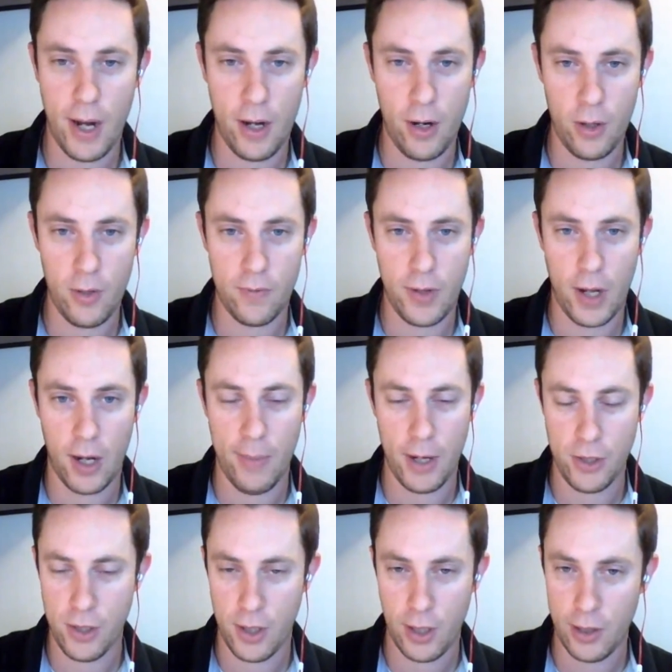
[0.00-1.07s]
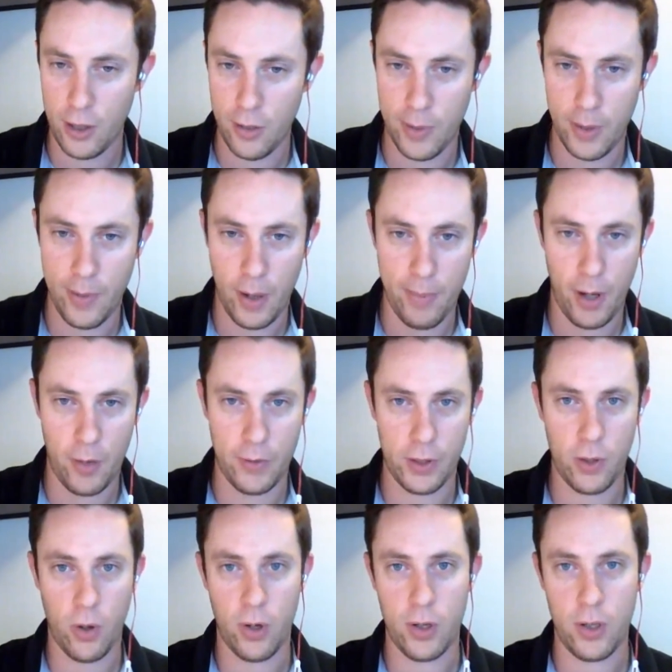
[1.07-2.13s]
I know you've kind of mentioned a little bit about Melvin
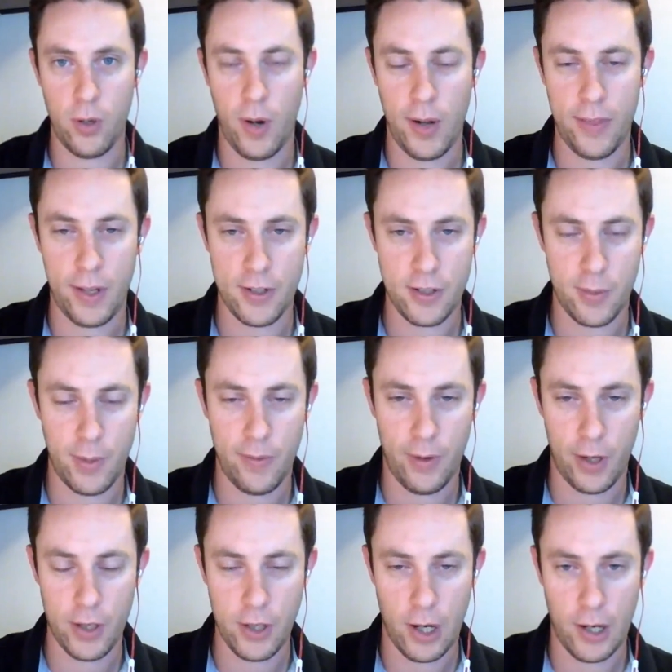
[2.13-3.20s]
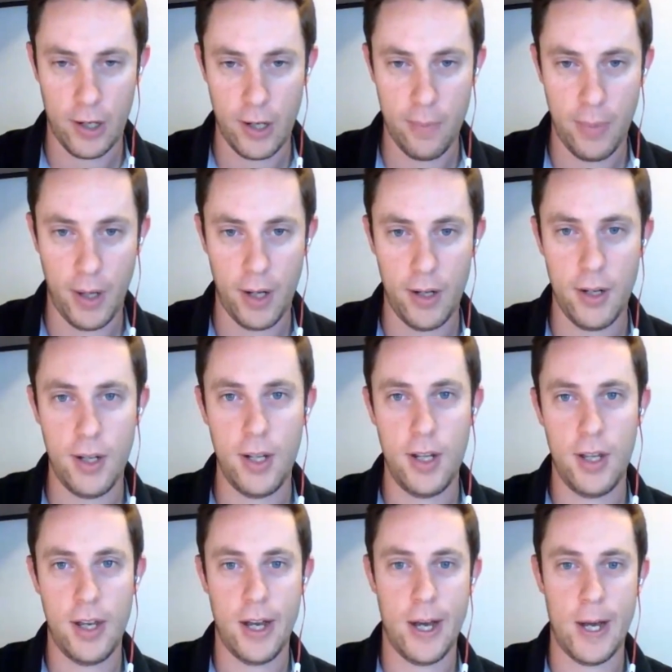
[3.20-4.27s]
Gordon, who I think is going to be very chalky, but
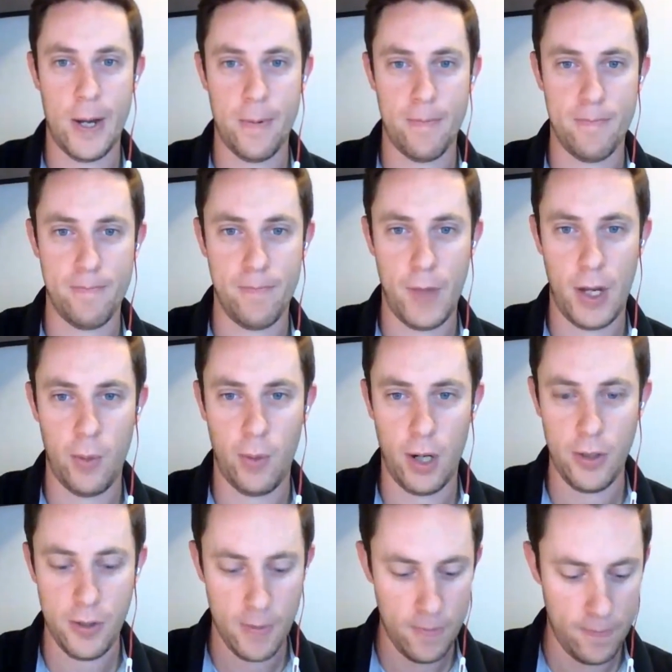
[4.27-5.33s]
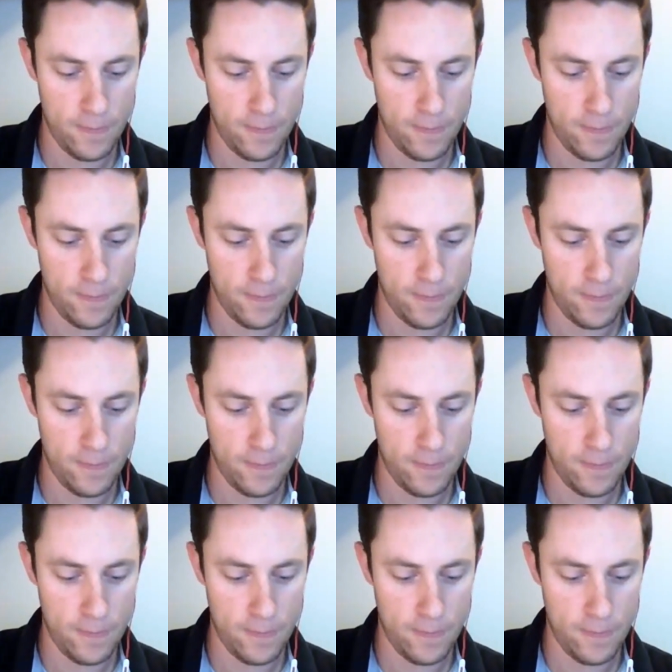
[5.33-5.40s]
anyone else?